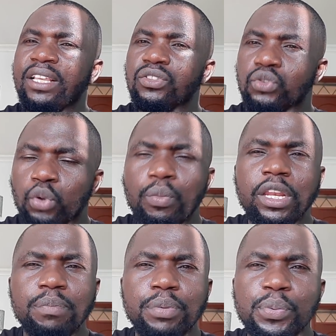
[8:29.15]
so
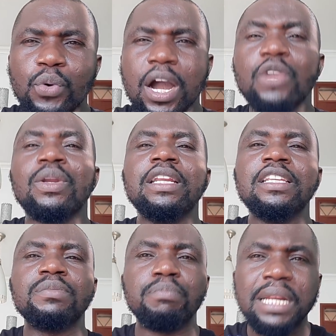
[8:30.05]
many people actually
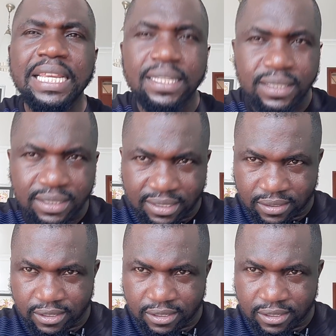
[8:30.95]
displaced